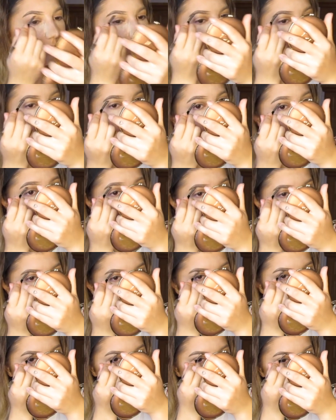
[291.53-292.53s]
one.
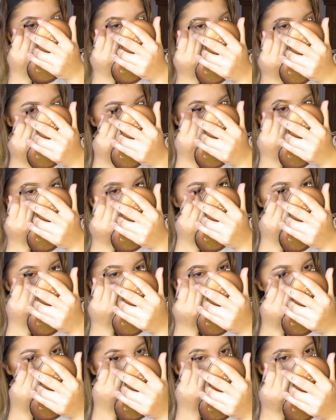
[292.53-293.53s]
Sister is
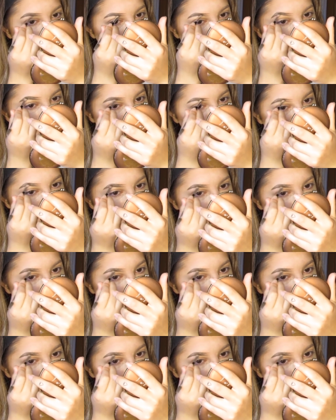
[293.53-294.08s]
gonna arch.